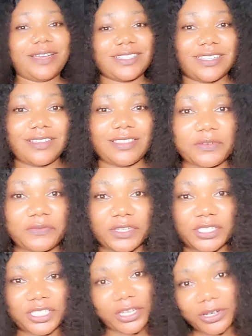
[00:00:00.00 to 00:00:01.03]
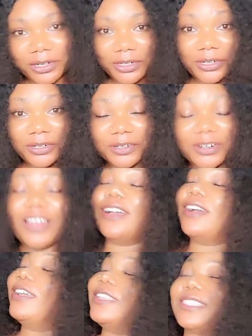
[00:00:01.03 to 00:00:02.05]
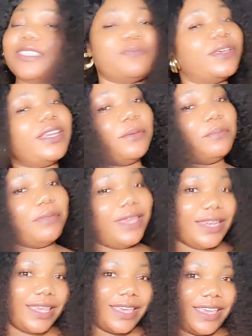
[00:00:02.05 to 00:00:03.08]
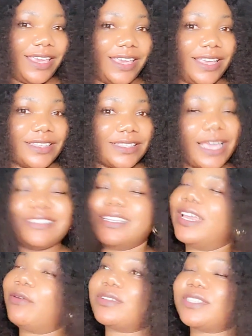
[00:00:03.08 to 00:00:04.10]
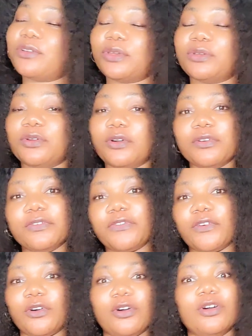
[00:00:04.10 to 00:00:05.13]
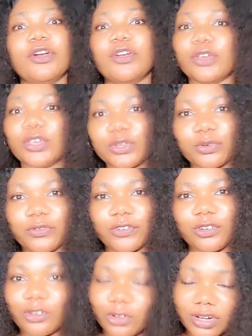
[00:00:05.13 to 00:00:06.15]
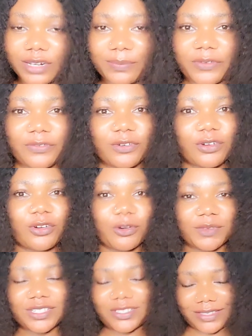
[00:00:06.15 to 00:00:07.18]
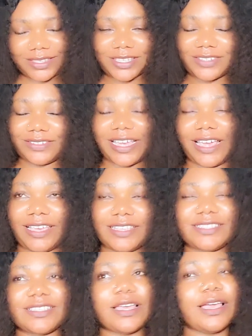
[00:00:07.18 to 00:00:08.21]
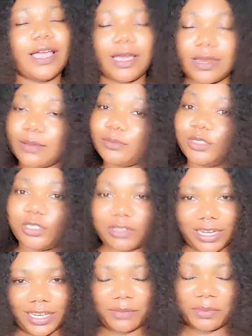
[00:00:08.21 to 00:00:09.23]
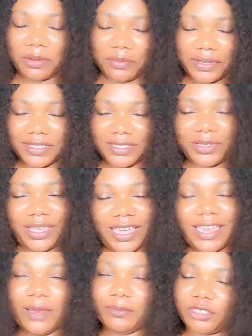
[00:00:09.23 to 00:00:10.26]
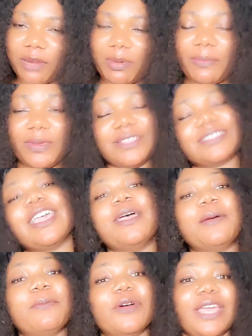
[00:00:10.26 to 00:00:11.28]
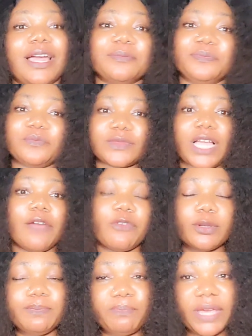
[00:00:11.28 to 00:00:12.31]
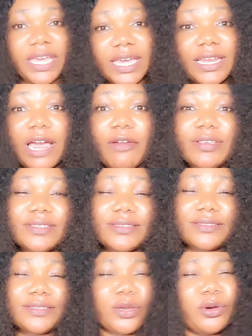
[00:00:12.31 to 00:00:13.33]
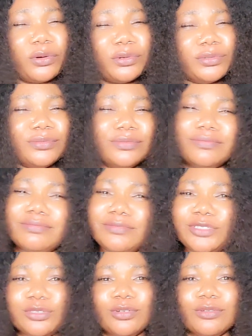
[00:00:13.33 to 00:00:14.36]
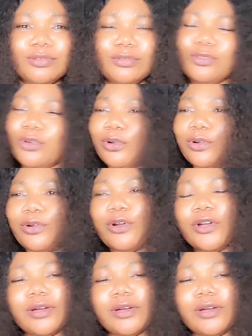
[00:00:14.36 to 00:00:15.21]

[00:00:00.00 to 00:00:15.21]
to another video. It's been a minute. I said I wasn't going to go for for long before coming to see you guys, and I'm trying my best. Okay, I'm trying my best. But yeah, how have you been? How is the whole no